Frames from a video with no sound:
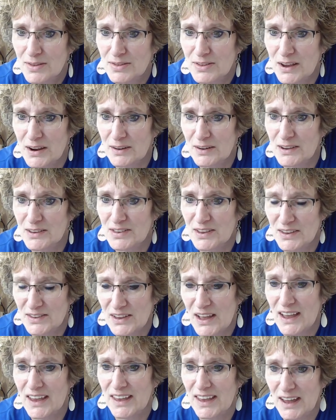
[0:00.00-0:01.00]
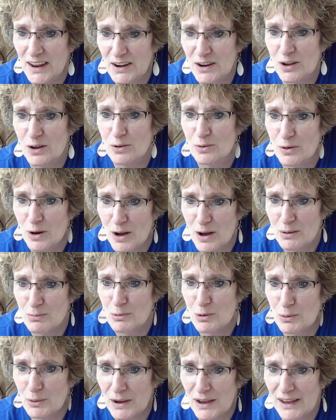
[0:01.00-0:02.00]
Terry says, I can go wrong,
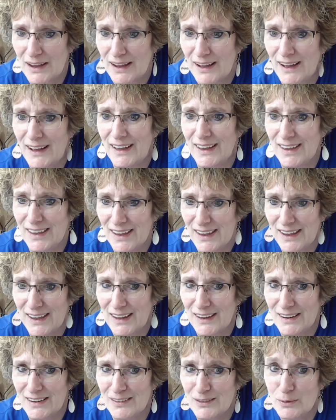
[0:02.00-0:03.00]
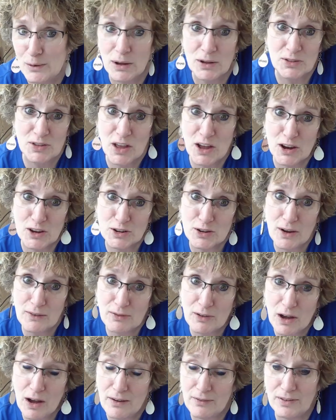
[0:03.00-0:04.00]
Marie. I can. Well, as long as you have
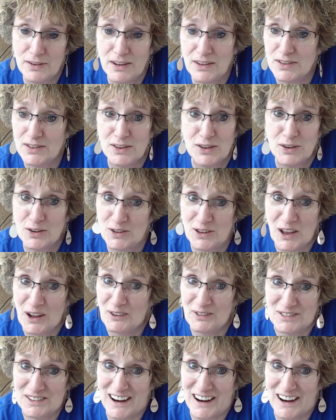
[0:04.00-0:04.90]
confidence in yourself,